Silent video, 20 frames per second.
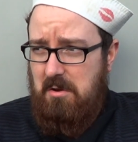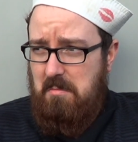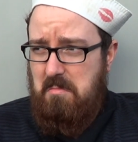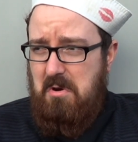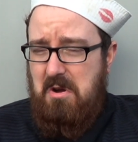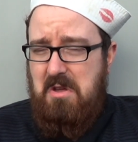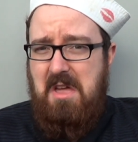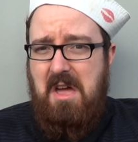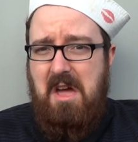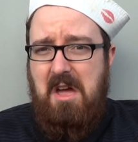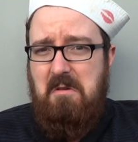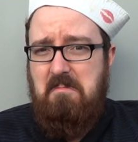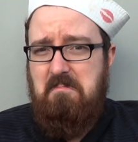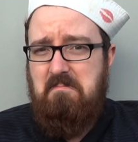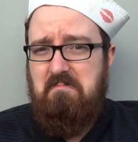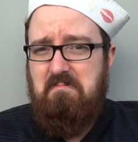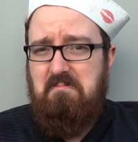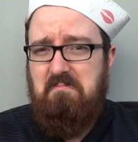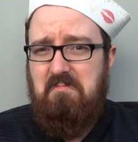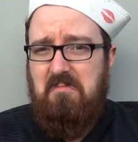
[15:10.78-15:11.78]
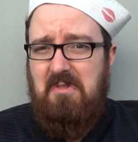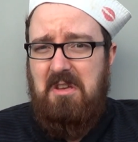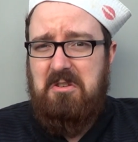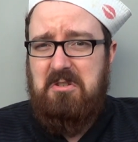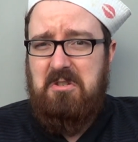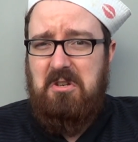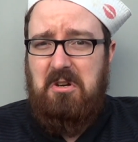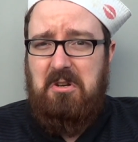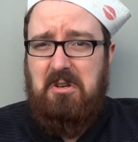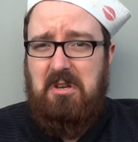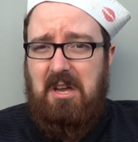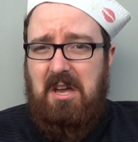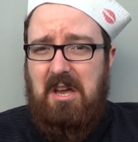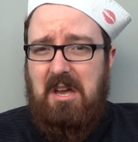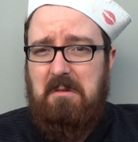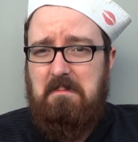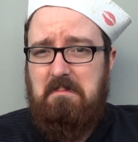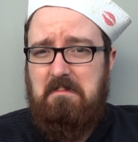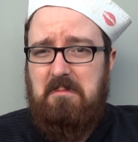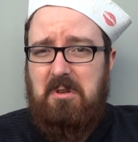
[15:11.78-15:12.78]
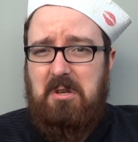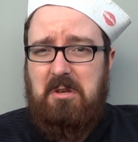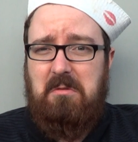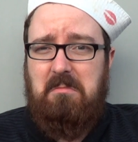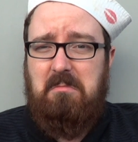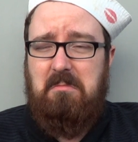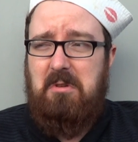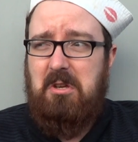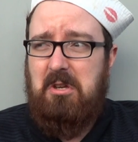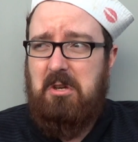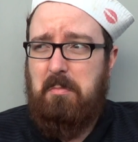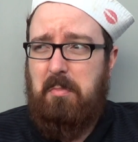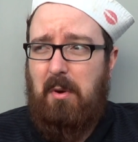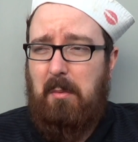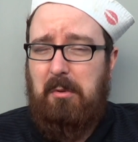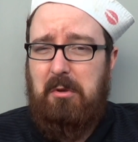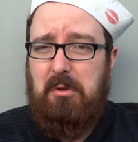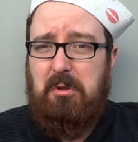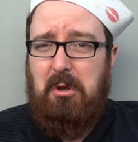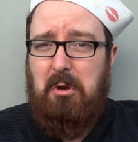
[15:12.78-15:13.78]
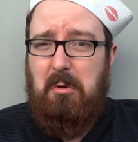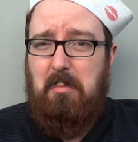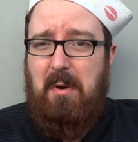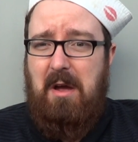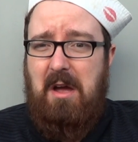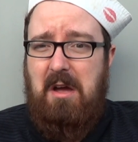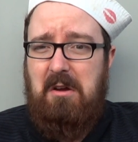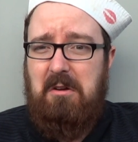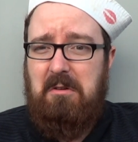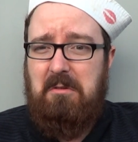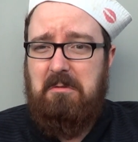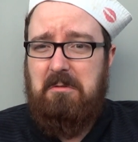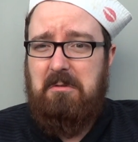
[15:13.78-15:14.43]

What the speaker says: But yeah, it's okay. Could probably do better.